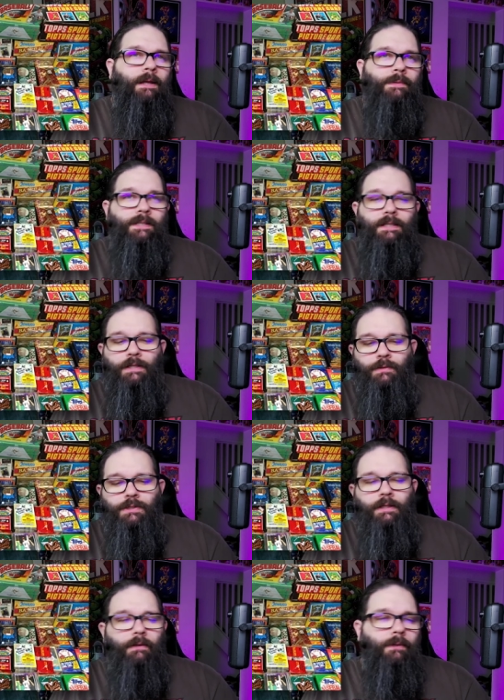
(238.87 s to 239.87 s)
It was a
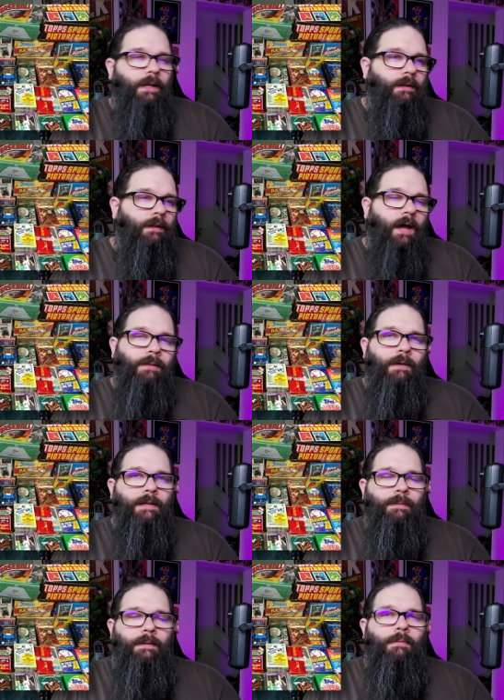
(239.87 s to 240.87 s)
huge deal. You had a lot of
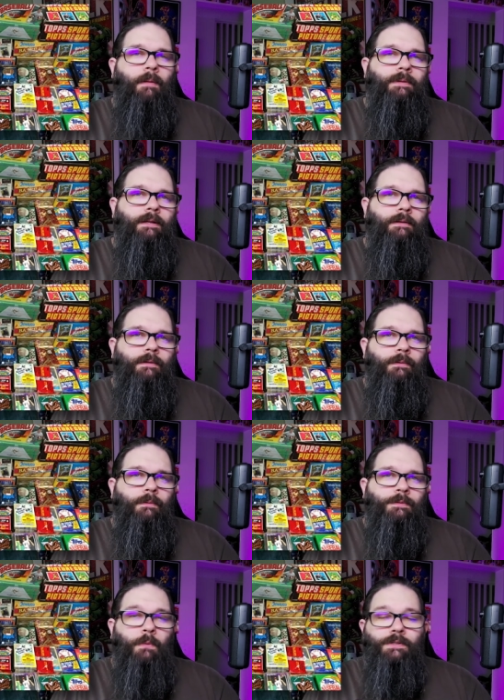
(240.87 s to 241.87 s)
money being pumped
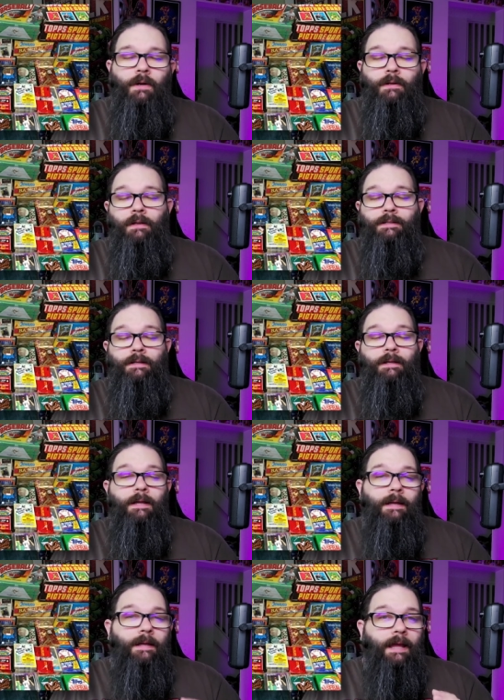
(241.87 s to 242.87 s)
into sports card collecting.
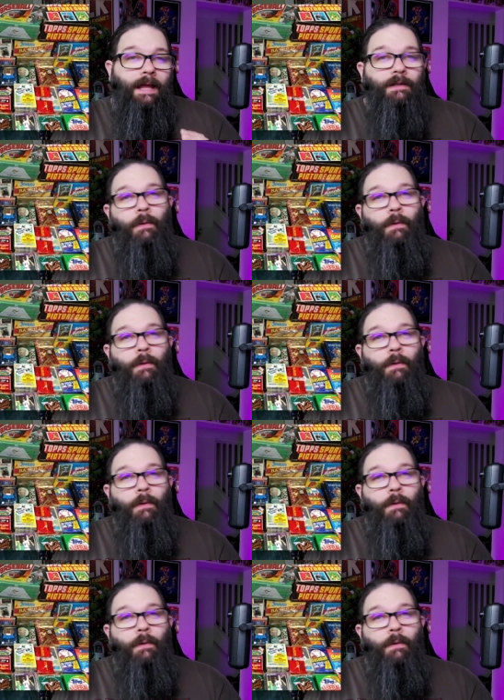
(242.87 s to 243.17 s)
And